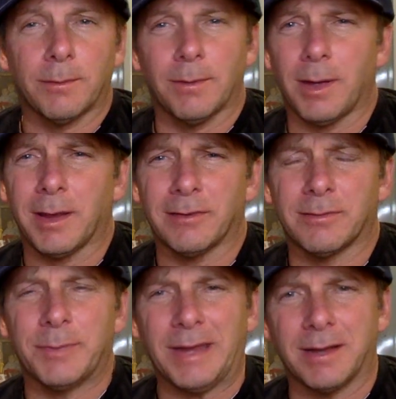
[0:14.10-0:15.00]
I guess
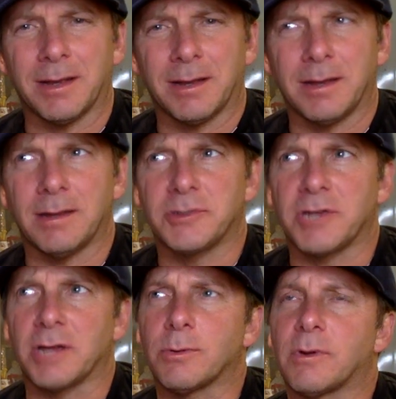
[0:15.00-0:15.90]
the beginning of the year,
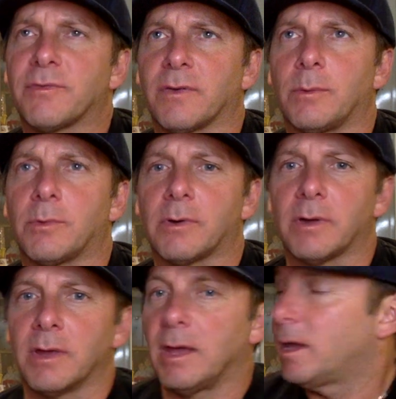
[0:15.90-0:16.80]
January, February,